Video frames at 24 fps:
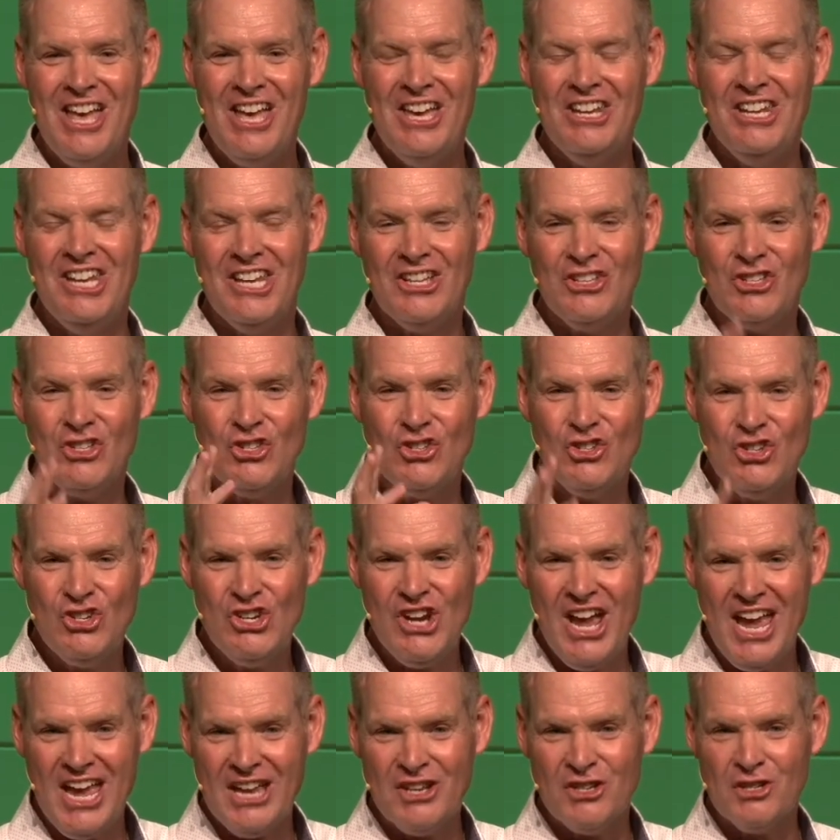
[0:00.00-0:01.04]
in
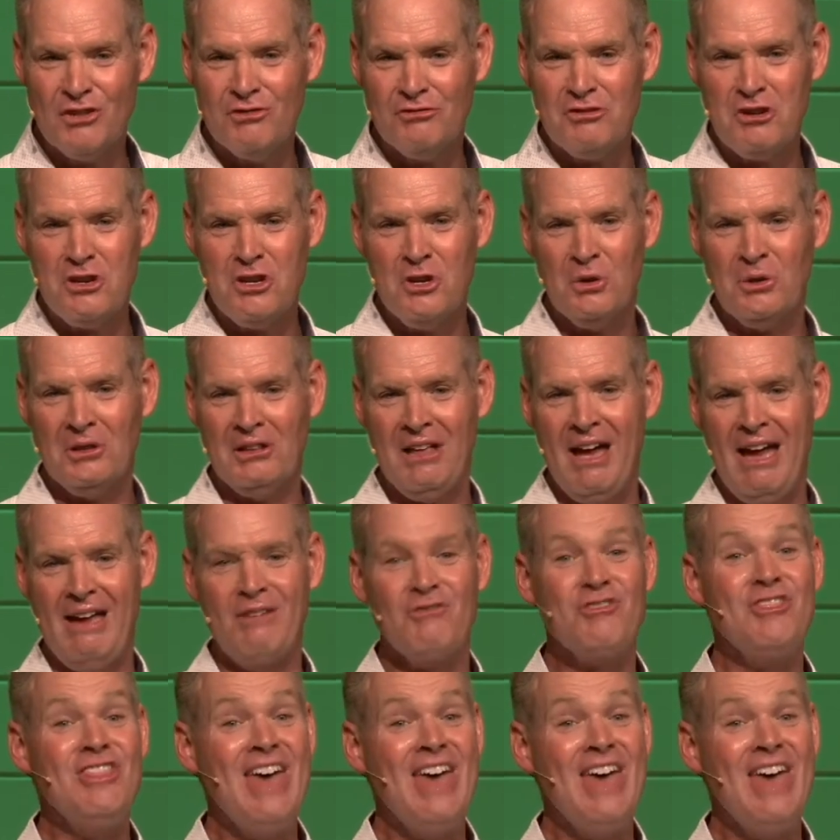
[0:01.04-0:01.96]
exchange for your life.